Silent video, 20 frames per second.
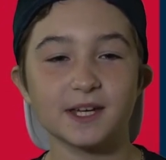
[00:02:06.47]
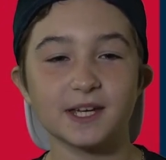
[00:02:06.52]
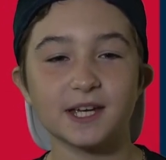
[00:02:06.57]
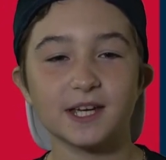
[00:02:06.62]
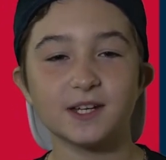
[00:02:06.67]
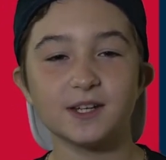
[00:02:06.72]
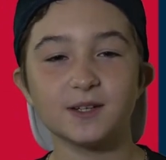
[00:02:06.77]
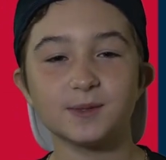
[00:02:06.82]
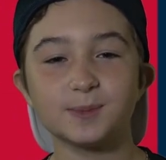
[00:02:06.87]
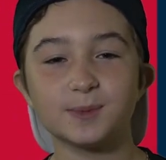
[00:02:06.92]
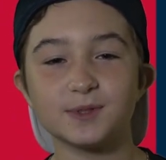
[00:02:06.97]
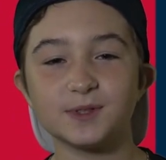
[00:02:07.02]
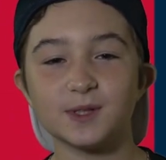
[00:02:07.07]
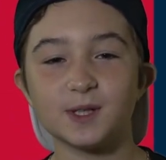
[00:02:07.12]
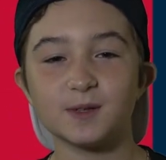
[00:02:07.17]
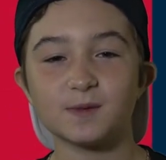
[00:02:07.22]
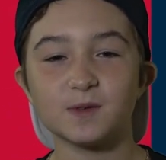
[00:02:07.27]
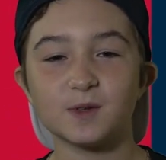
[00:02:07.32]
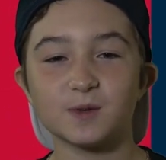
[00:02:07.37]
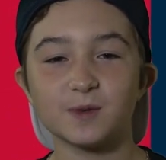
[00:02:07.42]
Can you
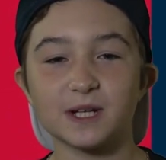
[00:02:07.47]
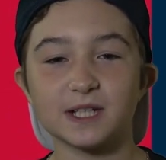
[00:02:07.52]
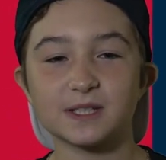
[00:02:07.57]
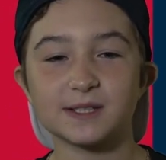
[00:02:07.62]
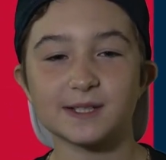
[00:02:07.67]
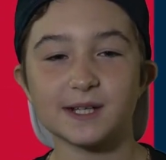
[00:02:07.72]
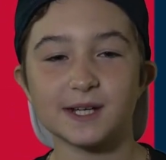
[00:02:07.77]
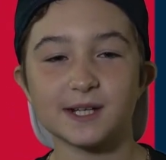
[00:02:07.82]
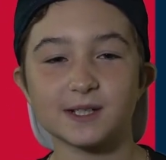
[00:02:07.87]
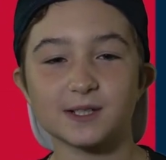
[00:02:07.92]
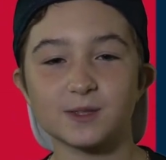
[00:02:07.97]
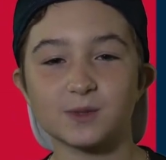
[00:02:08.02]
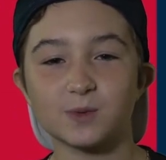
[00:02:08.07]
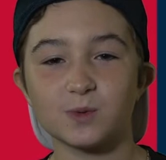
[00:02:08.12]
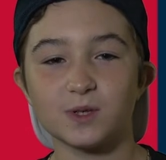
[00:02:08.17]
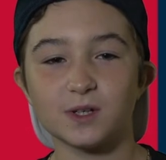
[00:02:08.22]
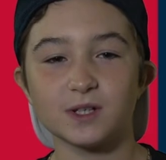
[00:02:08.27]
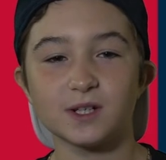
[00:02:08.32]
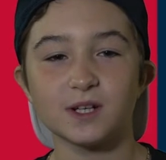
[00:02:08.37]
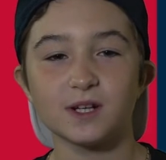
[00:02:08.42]
believe the Red Sox
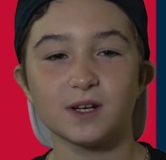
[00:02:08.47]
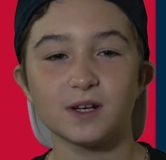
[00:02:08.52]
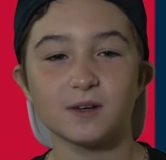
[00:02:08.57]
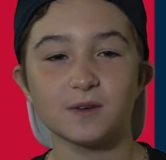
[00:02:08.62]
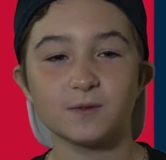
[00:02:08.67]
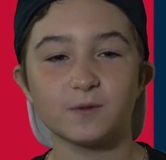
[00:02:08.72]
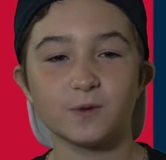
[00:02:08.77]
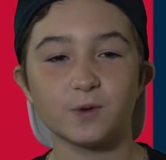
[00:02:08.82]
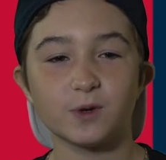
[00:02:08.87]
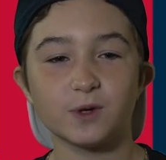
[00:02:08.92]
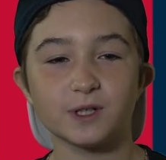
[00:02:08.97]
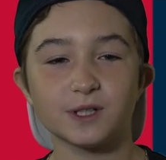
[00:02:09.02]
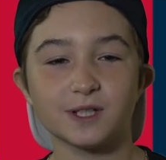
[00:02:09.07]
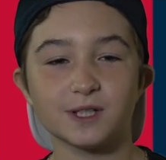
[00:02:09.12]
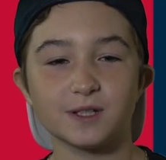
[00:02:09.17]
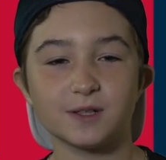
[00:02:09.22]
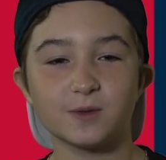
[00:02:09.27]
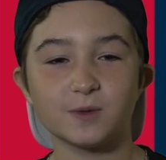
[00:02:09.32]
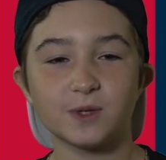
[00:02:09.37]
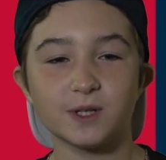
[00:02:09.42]
won 4
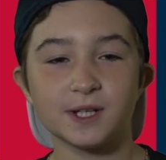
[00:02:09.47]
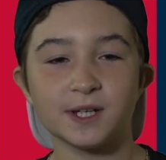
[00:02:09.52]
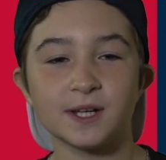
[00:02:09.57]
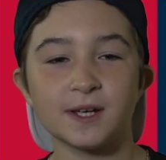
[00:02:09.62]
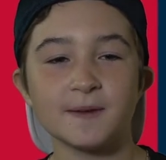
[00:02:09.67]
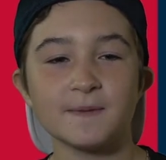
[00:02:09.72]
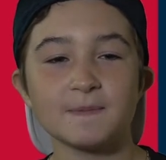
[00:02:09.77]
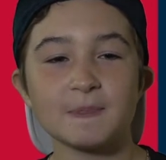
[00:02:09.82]
to 1?